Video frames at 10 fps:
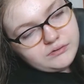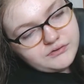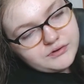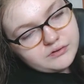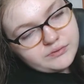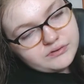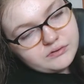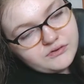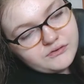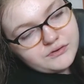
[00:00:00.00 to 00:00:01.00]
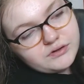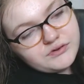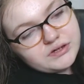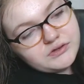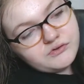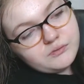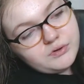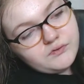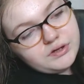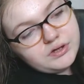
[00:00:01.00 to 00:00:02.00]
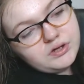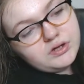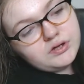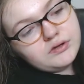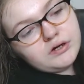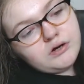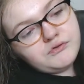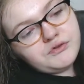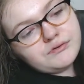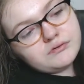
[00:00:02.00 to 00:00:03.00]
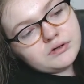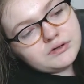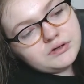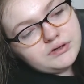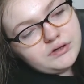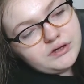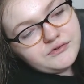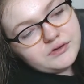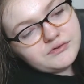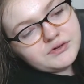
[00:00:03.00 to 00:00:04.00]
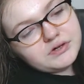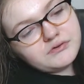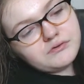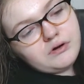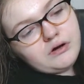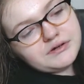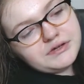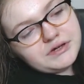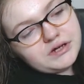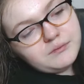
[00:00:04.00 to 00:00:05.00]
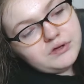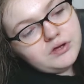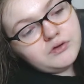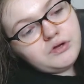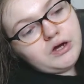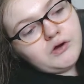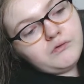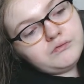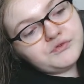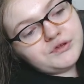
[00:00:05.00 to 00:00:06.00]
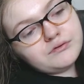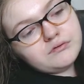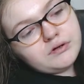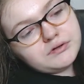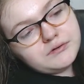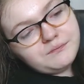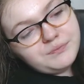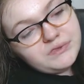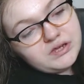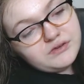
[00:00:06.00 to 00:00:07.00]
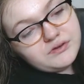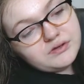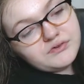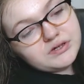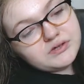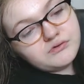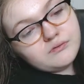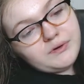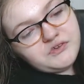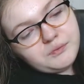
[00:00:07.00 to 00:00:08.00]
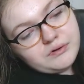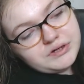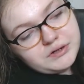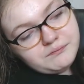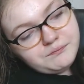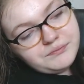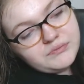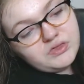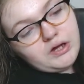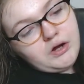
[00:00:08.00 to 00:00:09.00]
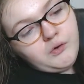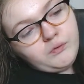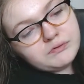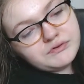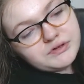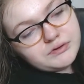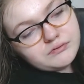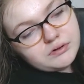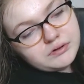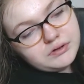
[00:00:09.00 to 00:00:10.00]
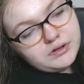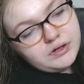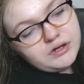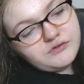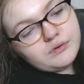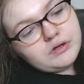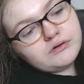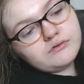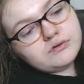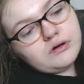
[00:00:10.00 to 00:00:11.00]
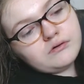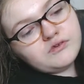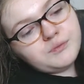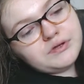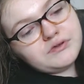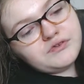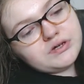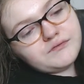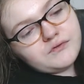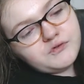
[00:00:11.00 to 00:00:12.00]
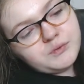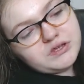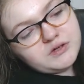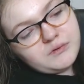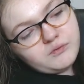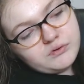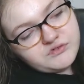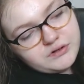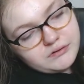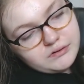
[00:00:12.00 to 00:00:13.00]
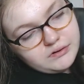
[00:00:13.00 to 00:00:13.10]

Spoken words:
said her mother, "is it a ticket to a movie?" "No," said Loretta. "Is it a ticket to a hockey game?" "No," said Loretta. "Is it a ticket to a baseball game?" "No," said Loretta. "It's a $100 speeding ticket for speeding in my wheelchair."